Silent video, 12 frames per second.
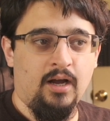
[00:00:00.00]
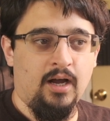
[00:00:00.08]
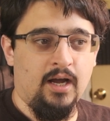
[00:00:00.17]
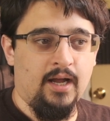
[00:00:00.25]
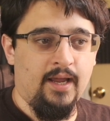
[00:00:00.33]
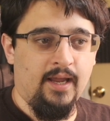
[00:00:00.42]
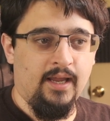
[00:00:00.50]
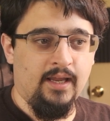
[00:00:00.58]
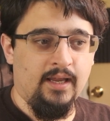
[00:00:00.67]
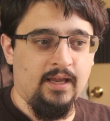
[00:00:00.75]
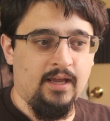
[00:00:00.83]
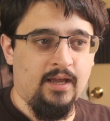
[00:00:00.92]

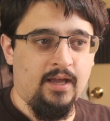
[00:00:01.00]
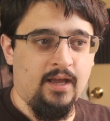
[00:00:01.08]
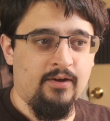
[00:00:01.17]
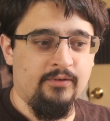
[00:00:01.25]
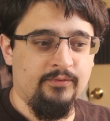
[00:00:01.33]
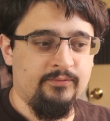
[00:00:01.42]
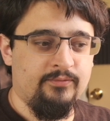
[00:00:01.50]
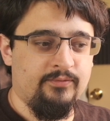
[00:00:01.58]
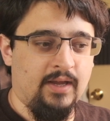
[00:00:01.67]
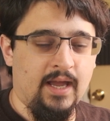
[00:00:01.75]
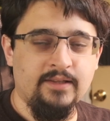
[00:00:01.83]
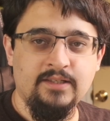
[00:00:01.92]
I have
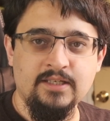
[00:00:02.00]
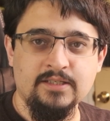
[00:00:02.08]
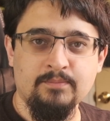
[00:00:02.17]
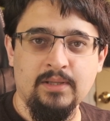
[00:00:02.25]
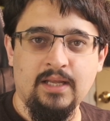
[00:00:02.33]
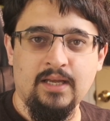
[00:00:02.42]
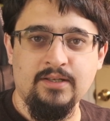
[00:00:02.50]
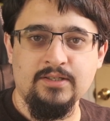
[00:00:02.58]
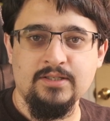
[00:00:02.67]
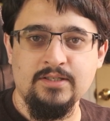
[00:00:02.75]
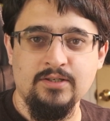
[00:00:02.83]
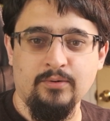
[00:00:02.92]
had this plan
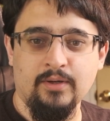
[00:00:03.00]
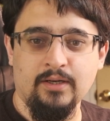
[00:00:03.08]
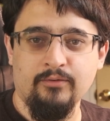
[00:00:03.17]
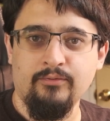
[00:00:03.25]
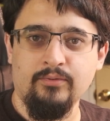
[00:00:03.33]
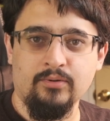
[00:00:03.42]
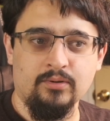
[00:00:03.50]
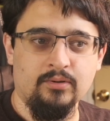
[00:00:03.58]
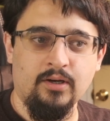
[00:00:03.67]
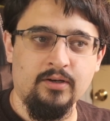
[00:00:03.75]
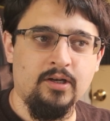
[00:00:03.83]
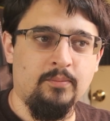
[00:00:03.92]
stewing
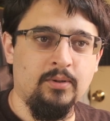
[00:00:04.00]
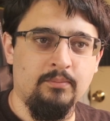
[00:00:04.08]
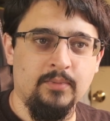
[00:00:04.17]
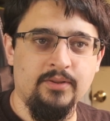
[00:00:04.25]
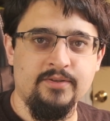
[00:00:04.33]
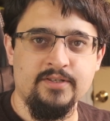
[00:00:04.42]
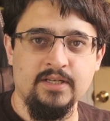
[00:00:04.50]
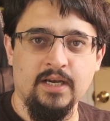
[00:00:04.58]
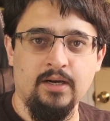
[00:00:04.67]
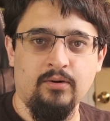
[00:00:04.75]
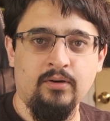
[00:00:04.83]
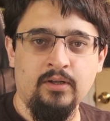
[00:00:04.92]
for a couple of months
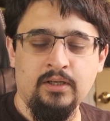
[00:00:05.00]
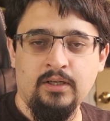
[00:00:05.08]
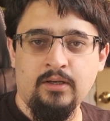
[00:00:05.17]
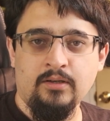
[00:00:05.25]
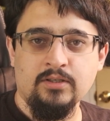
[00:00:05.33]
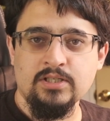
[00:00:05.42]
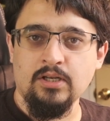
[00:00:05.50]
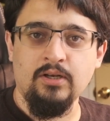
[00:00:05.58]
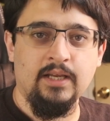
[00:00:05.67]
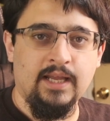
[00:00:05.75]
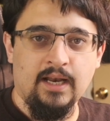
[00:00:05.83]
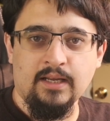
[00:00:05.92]
now,
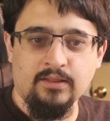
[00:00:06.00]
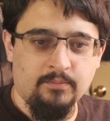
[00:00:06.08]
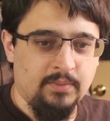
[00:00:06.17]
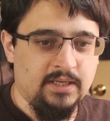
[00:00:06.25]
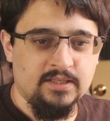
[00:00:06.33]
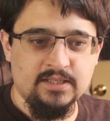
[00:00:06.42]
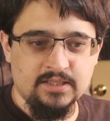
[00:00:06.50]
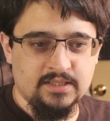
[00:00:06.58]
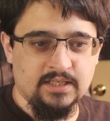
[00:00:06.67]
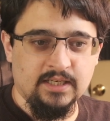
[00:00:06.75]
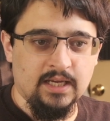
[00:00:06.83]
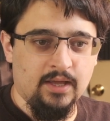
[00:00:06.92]
slowly getting the pieces
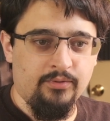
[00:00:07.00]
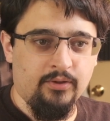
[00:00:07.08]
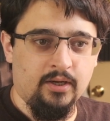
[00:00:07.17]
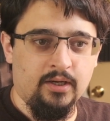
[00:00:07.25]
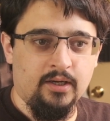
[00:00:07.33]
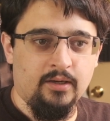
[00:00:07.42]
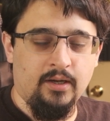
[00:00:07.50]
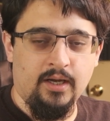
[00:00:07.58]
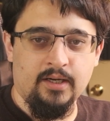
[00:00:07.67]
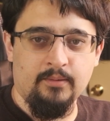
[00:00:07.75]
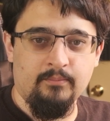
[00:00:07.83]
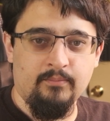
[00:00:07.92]
together.
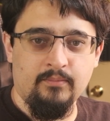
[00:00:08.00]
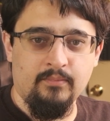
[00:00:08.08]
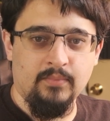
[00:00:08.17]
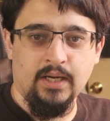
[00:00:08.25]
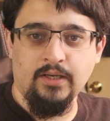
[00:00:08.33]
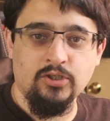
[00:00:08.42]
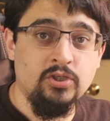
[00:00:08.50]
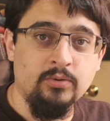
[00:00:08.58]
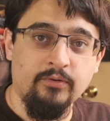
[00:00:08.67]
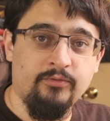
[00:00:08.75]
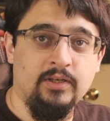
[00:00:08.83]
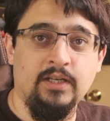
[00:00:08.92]
Um, my
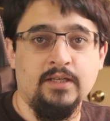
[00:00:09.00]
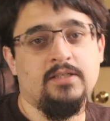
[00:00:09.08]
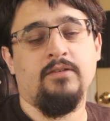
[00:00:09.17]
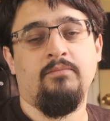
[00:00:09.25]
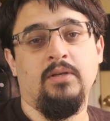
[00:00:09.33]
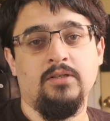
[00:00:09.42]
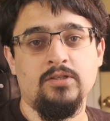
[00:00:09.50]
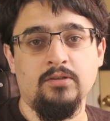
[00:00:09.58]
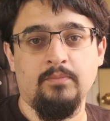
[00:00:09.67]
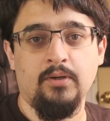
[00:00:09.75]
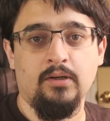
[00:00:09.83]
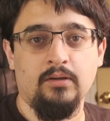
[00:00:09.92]
two affiliates have been
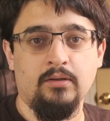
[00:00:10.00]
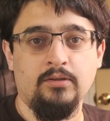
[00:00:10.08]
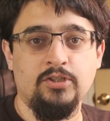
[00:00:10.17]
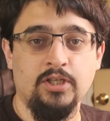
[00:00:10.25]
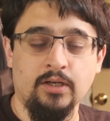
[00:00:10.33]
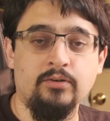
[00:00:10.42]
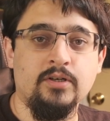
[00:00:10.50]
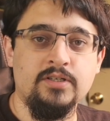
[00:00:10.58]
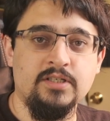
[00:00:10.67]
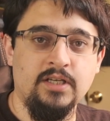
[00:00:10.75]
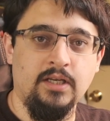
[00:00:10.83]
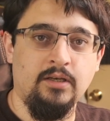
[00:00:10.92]
super
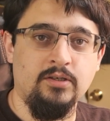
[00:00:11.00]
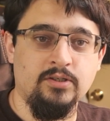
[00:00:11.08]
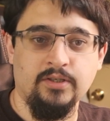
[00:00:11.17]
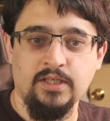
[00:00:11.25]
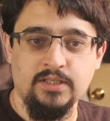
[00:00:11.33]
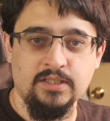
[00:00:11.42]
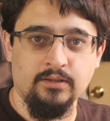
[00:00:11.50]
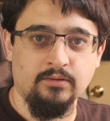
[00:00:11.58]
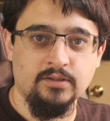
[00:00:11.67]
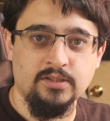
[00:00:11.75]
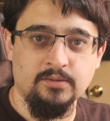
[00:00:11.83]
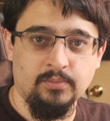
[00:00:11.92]
generous in
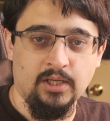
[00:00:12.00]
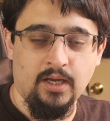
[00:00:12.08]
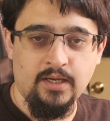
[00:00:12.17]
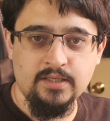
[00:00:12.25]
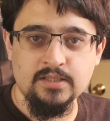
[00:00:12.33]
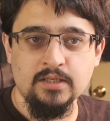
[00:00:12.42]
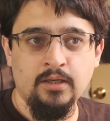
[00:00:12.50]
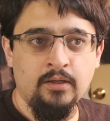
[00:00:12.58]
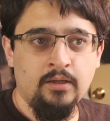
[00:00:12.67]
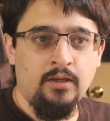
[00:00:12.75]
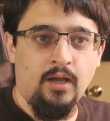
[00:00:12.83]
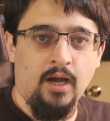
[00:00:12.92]
donating supplies.
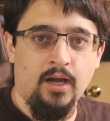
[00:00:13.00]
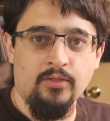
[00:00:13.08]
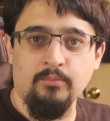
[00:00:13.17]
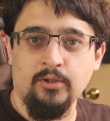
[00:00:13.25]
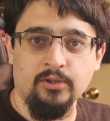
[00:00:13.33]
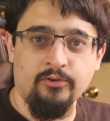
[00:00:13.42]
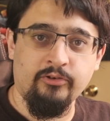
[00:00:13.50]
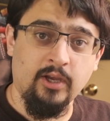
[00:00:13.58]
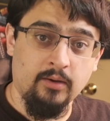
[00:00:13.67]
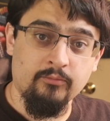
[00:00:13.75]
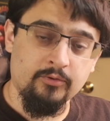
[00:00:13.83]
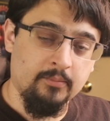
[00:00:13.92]
Uh, the models
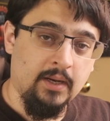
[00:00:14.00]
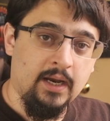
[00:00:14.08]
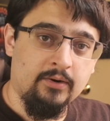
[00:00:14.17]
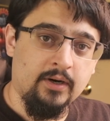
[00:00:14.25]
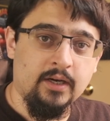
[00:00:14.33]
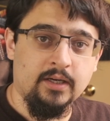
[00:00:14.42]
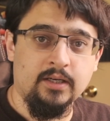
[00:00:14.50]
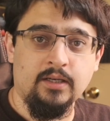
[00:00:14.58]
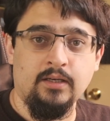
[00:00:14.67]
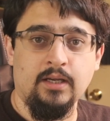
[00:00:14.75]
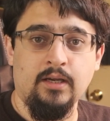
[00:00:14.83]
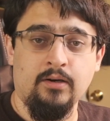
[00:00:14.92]
came from Herrick,
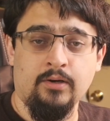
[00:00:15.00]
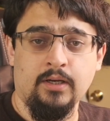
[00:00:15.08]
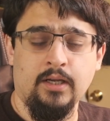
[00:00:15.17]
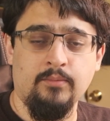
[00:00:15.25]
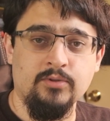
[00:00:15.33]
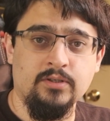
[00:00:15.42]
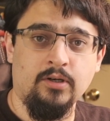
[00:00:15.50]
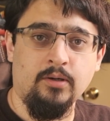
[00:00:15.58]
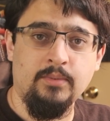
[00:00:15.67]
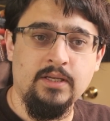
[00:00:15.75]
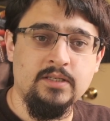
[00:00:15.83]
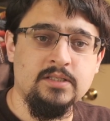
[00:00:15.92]
Herrick Games and
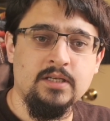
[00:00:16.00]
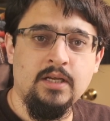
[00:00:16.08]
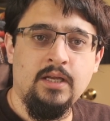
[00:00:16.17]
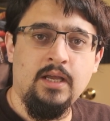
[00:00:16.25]
Hobbies,